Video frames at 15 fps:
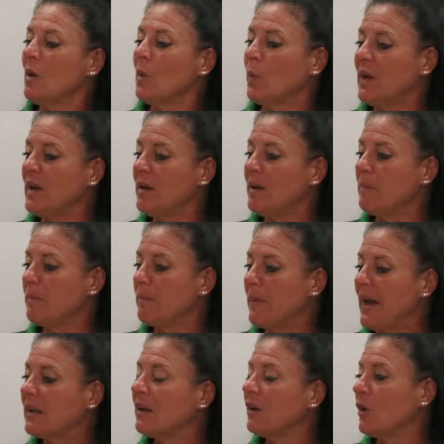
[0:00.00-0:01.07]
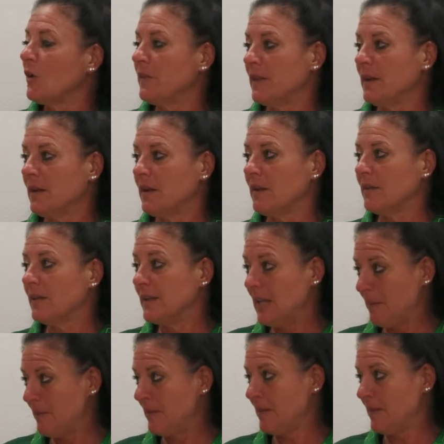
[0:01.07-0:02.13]
We battle on the
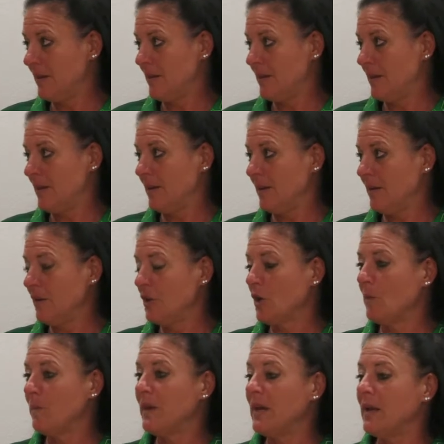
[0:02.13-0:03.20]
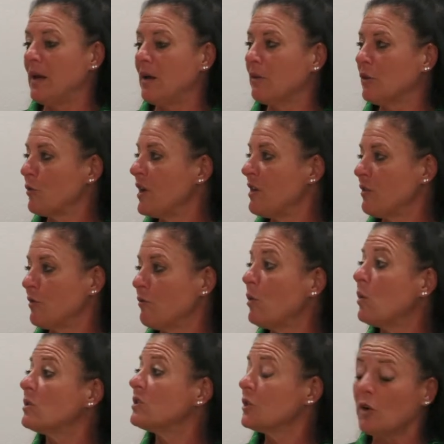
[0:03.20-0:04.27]
depth in the, you know, be it our 3s and
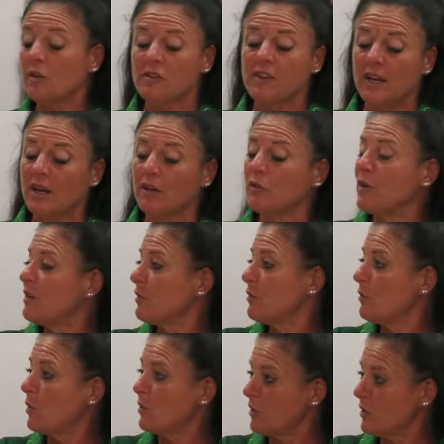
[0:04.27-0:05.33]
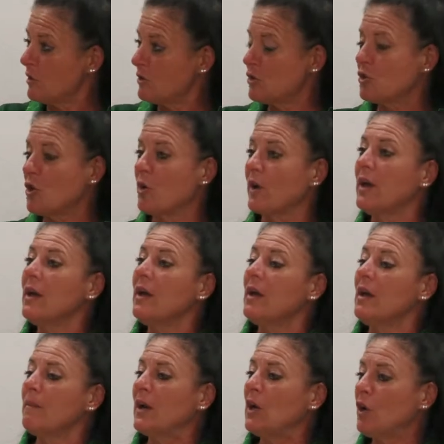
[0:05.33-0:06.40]
4s. Not saying our 3s and 4s are not strong,
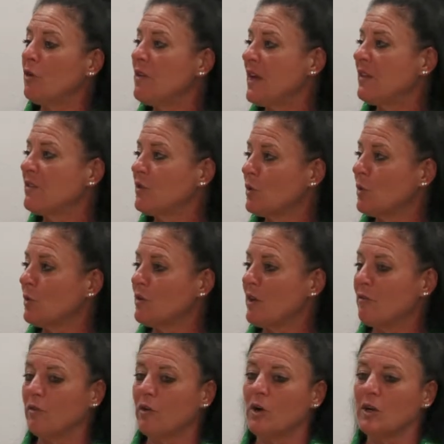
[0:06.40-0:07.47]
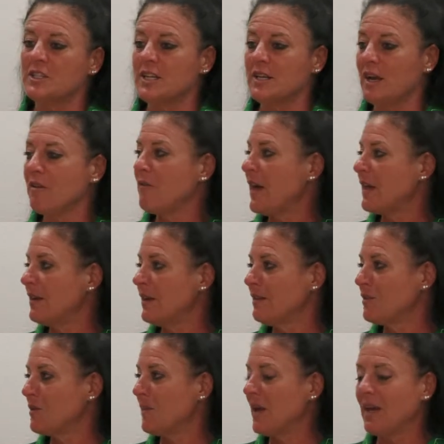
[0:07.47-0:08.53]
but a lot of the other schools have got enough athletes
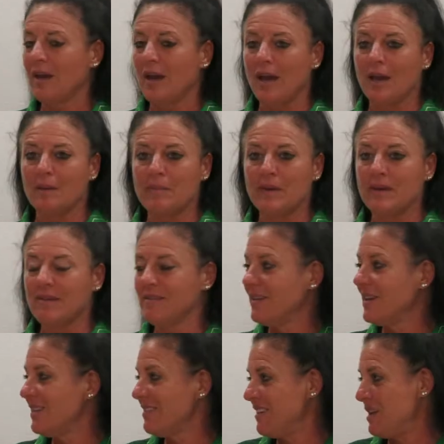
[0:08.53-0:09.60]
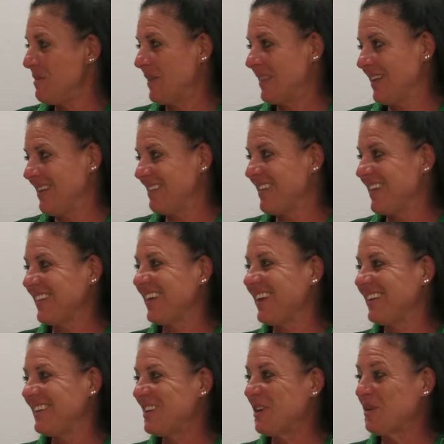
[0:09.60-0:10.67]
to make an A, B, C team and things like
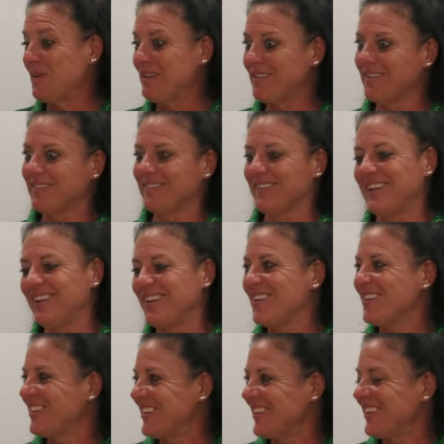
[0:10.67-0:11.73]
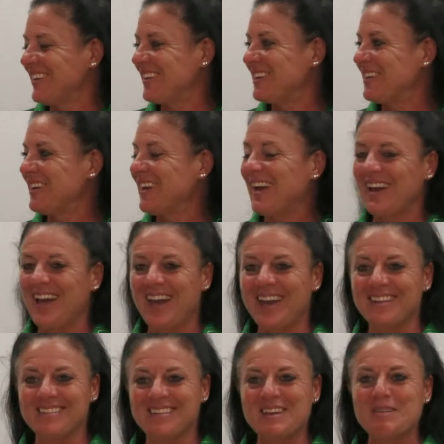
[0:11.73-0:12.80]
that. You know, we sort of get along on a
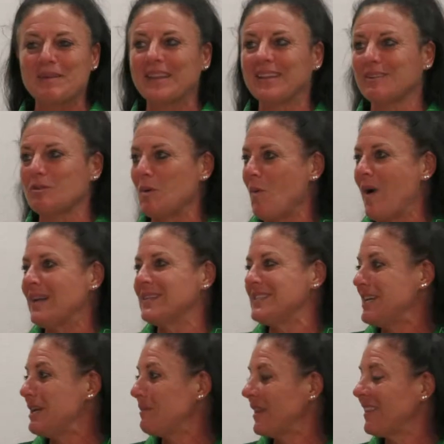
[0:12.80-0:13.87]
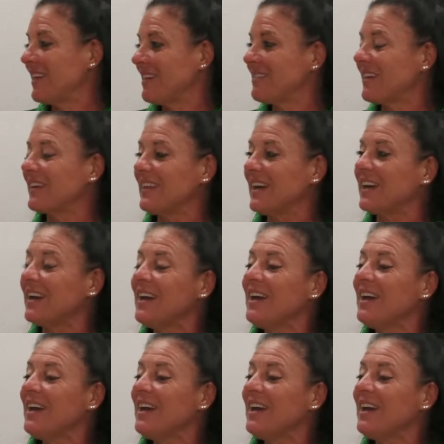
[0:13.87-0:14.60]
team or one team and things like that.